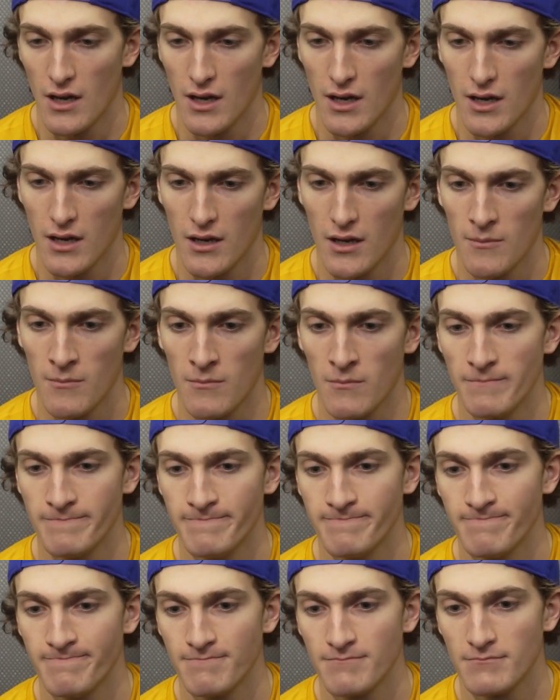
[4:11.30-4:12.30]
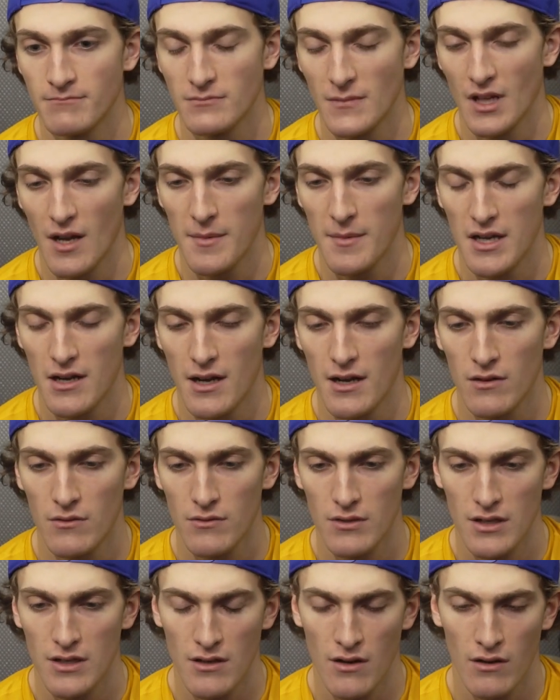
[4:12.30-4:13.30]
I mean, I don't
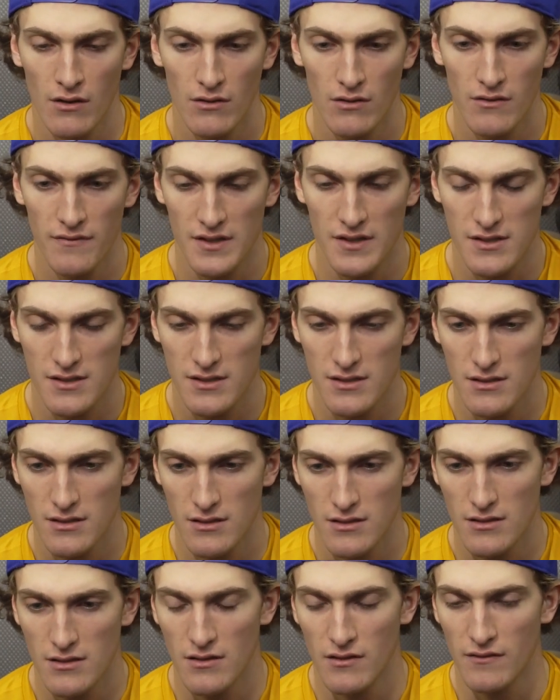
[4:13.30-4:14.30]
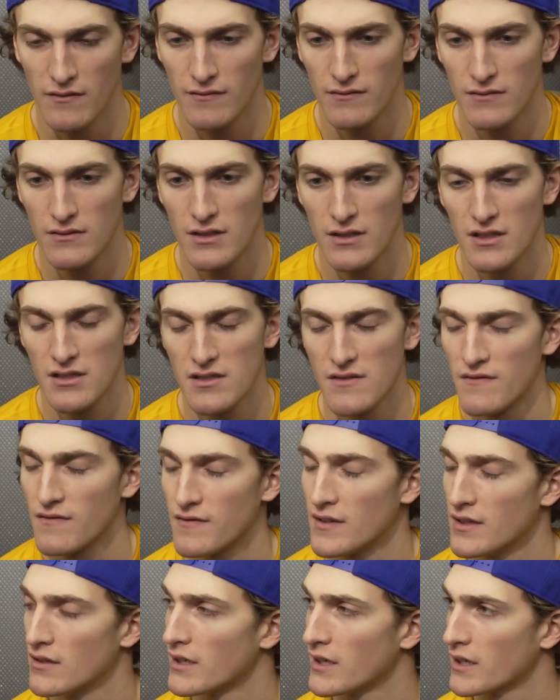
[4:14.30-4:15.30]
really know if it's, you know, it doesn't
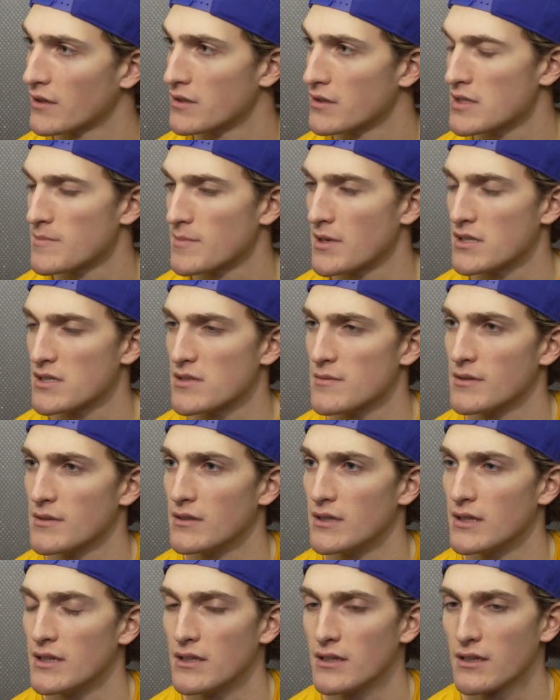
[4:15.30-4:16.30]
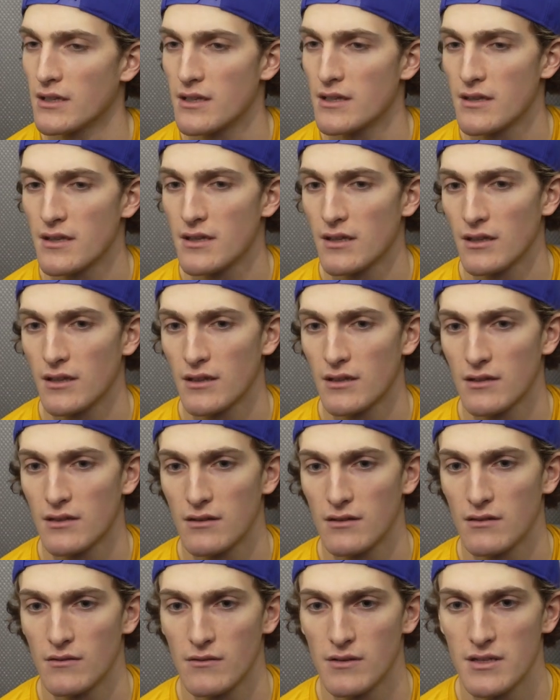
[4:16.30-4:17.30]
feel like a responsibility. I think
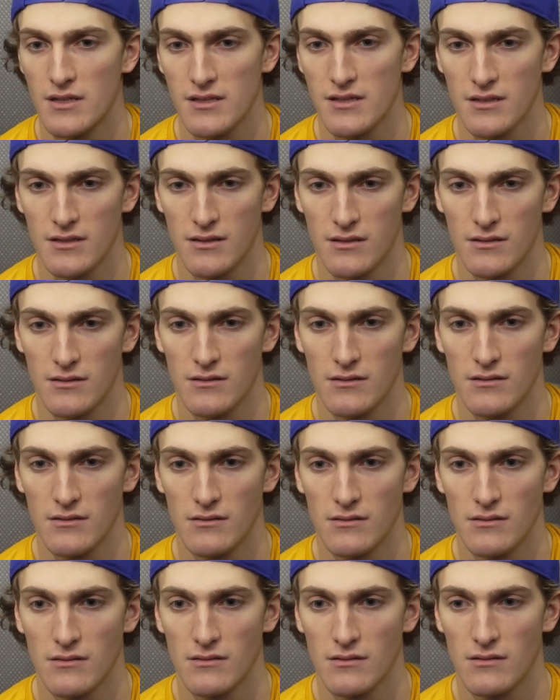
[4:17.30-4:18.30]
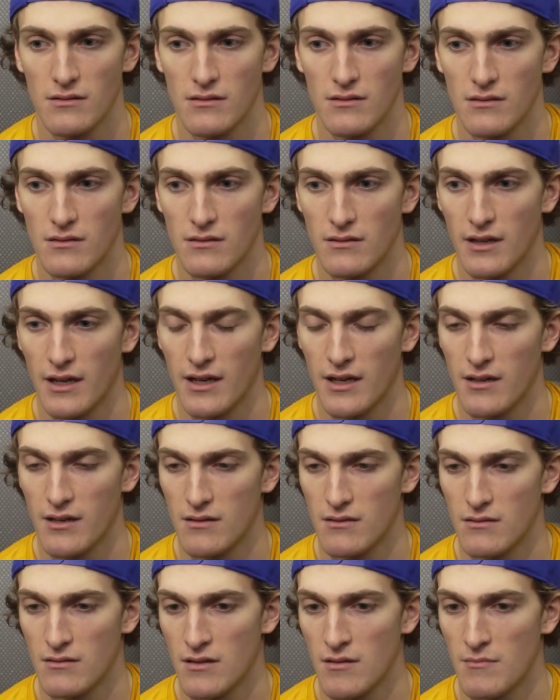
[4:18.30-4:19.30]
the reason that
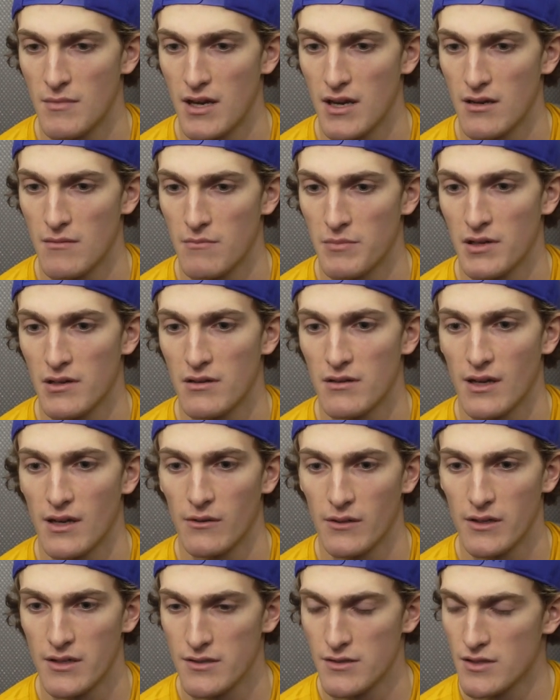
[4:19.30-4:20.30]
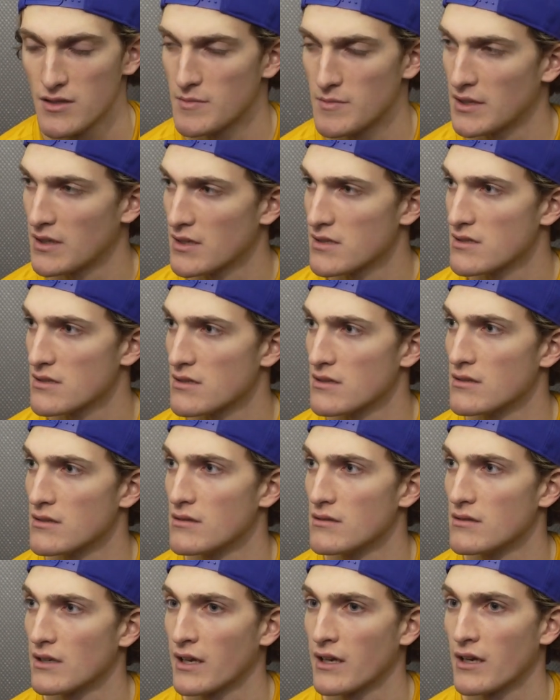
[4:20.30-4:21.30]
it may appear that way is just because
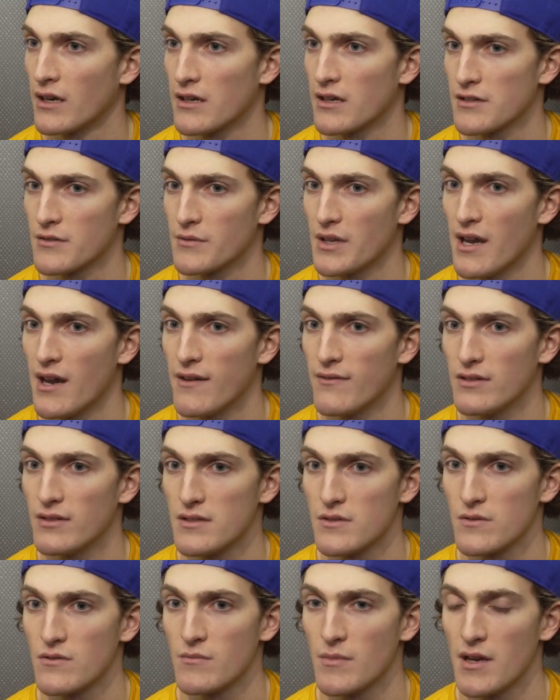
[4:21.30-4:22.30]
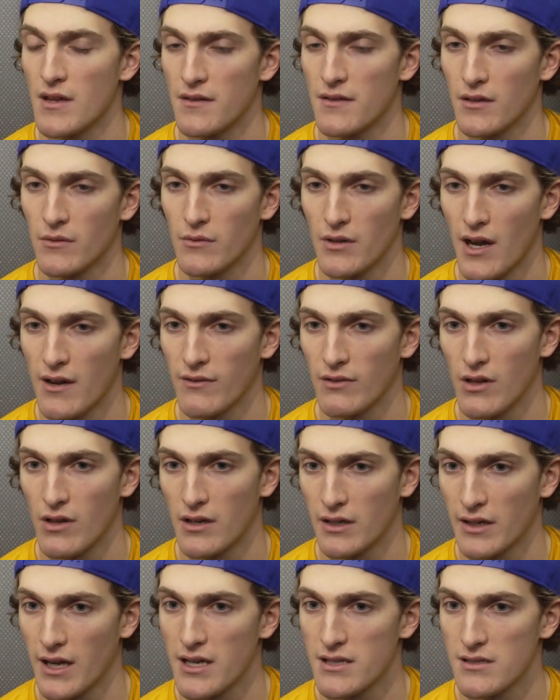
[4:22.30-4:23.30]
of the character we have in this room. I think we have a
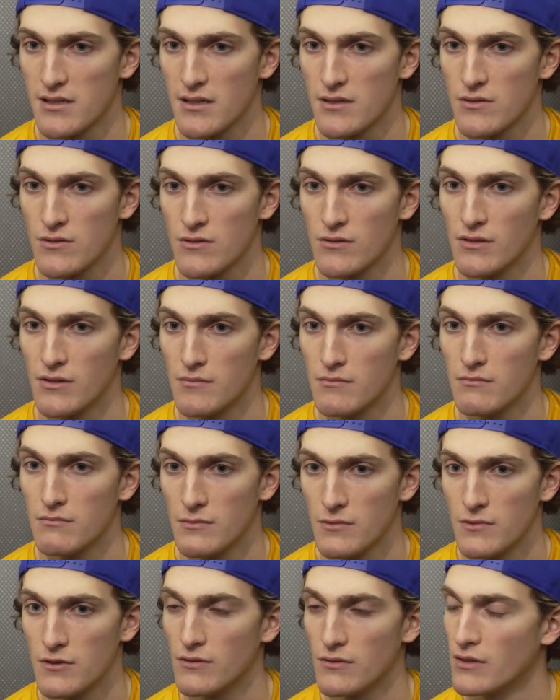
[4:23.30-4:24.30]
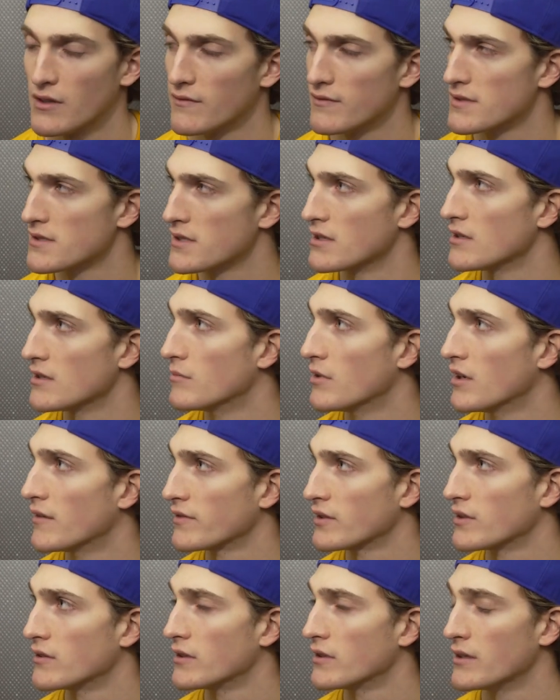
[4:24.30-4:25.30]
lot of guys that truly do love the city of
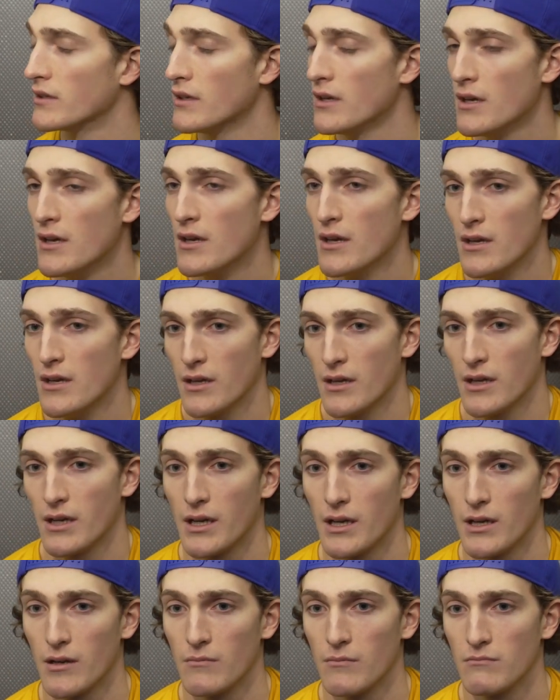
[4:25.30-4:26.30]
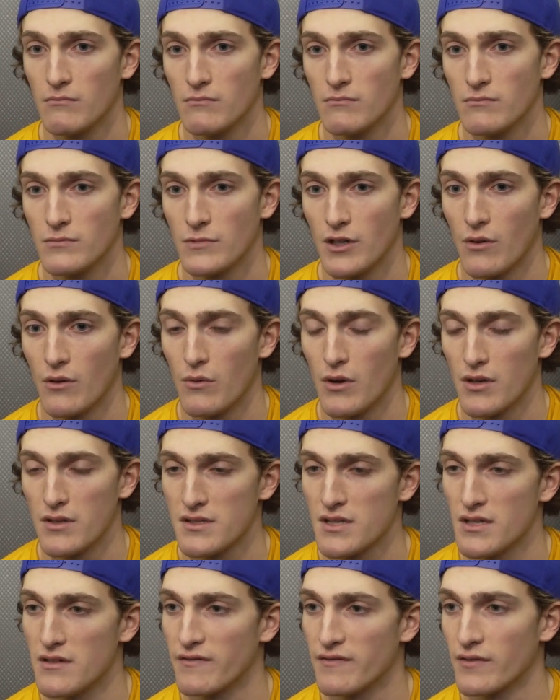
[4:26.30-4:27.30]
Buffalo and you know, want to
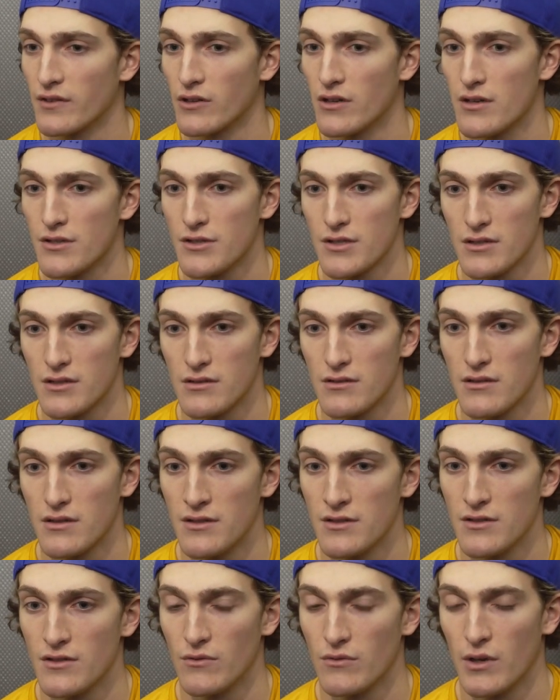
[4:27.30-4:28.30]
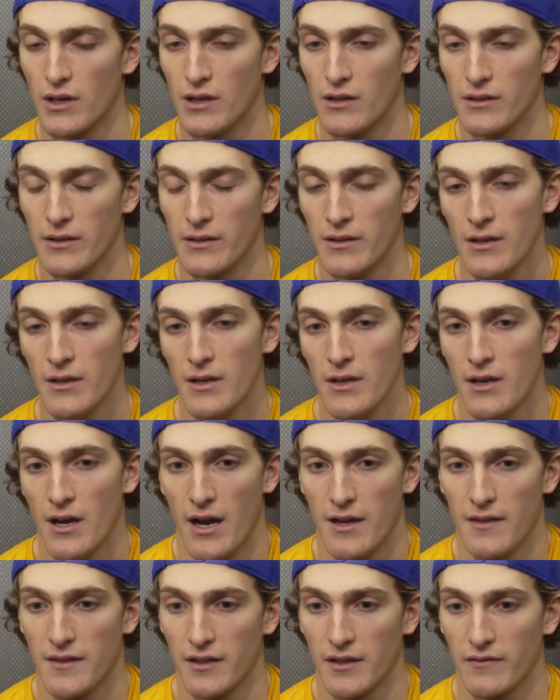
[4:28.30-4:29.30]
see it flourish and do well. And
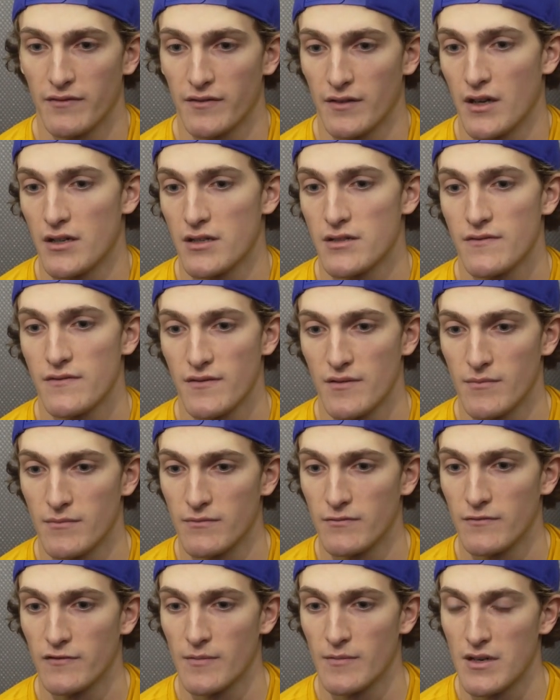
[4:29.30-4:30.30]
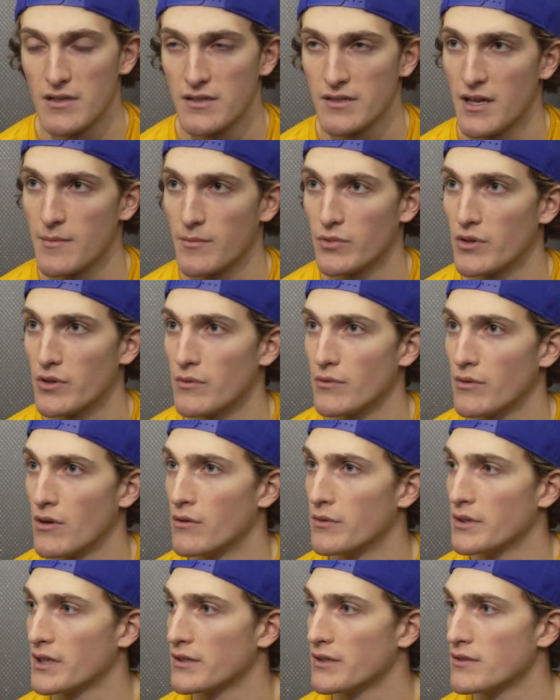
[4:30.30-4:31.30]
I think for us, from our standpoint,
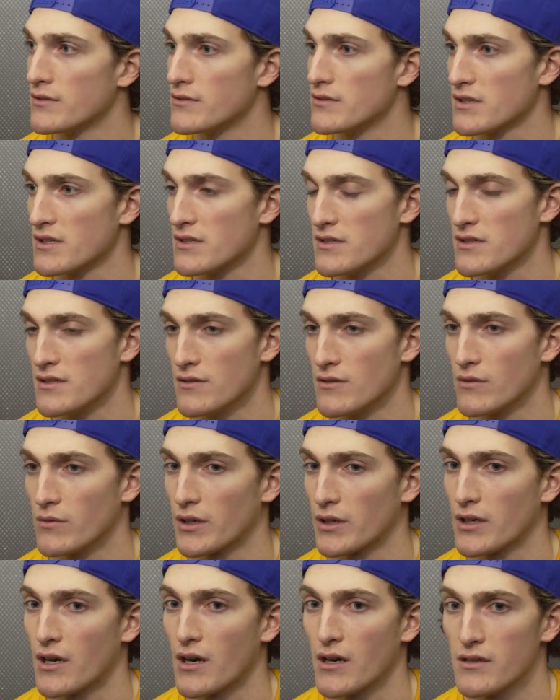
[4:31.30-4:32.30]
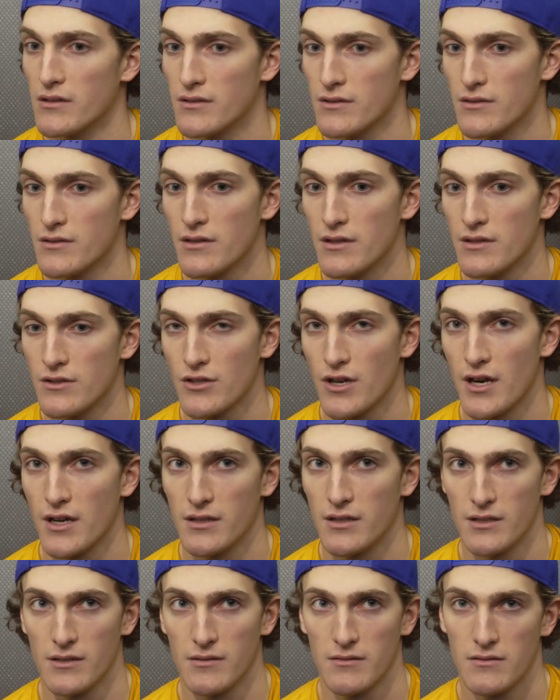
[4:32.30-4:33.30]
all we can do is continue to work hard and try
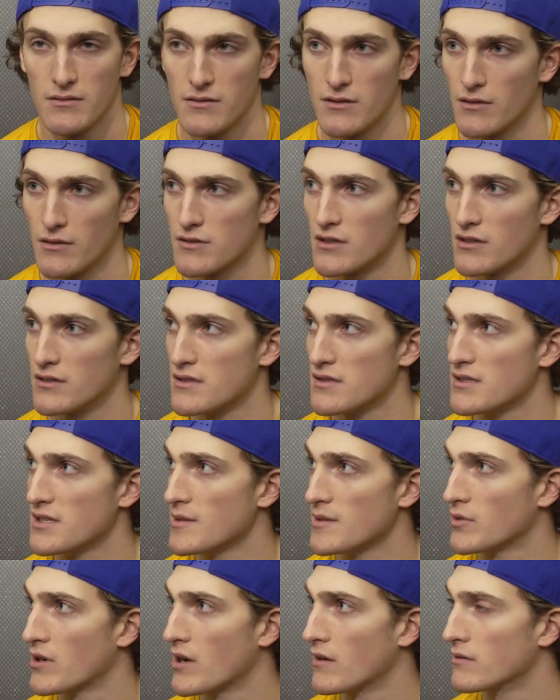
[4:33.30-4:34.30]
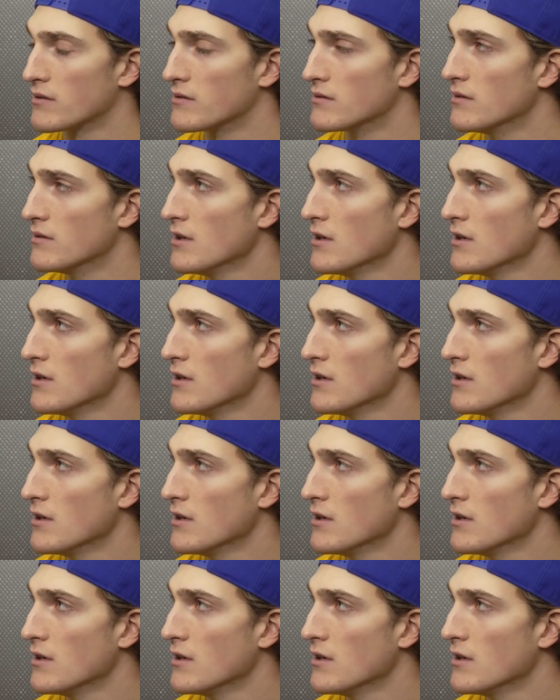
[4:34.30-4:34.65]
to, you know, turn this team around and